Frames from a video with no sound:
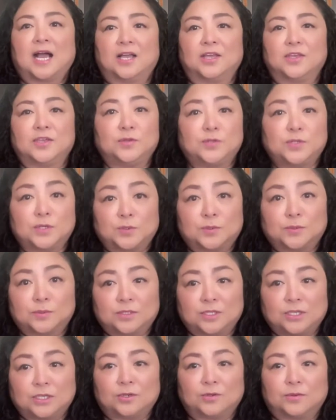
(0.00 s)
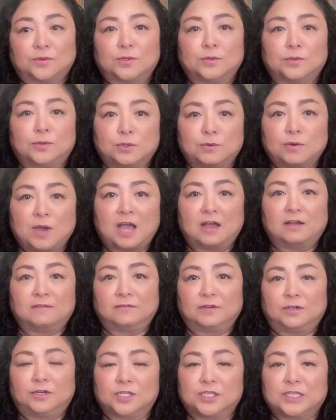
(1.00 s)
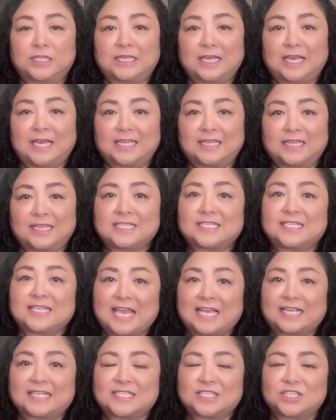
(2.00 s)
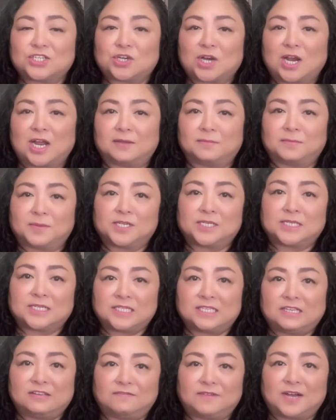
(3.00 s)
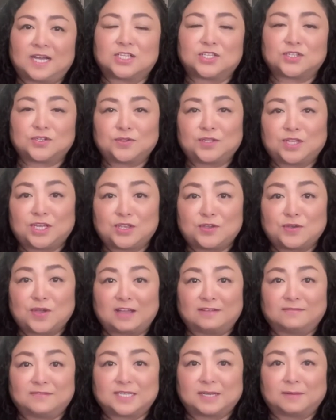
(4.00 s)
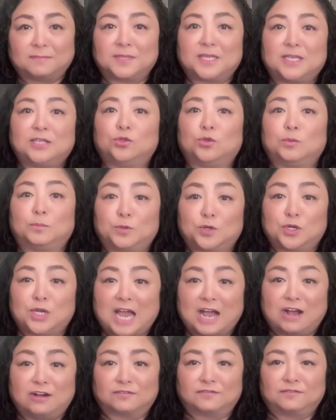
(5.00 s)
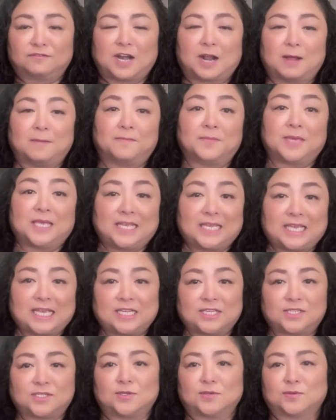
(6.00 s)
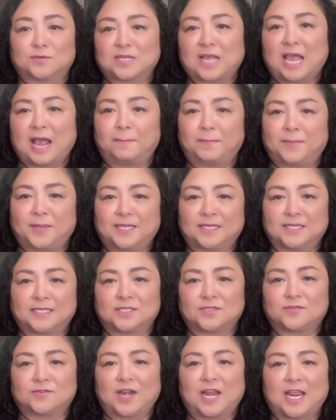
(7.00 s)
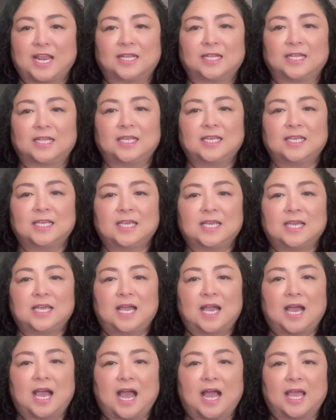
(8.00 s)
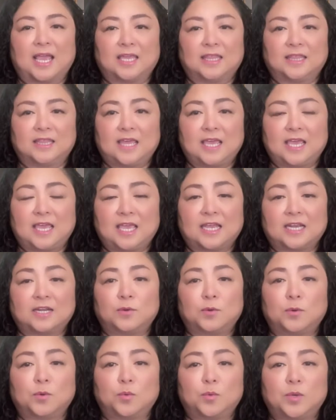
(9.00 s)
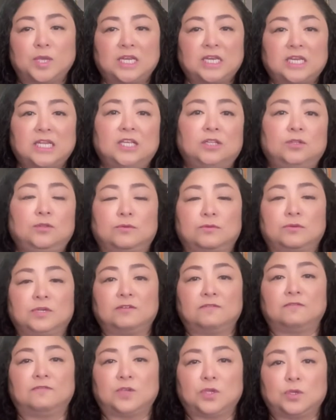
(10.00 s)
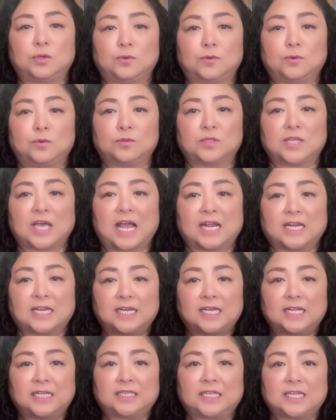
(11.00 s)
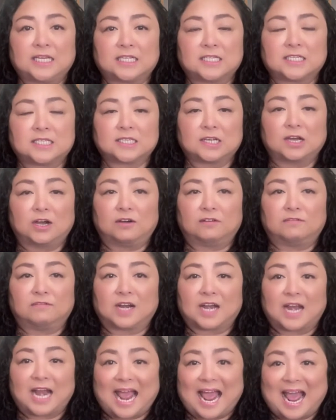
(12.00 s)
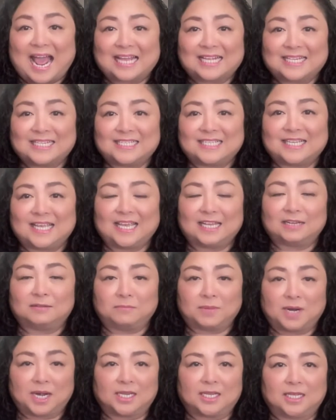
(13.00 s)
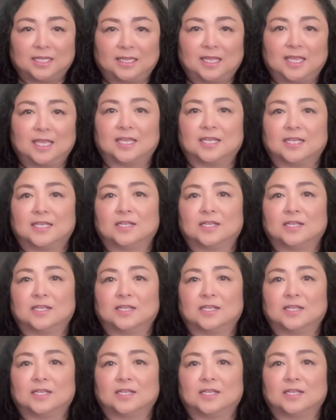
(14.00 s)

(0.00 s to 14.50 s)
you don't, you have all this extra emergency fund so that you have something to pull out from in case those happens, right? And then we need to review the analytics of our ads and marketing,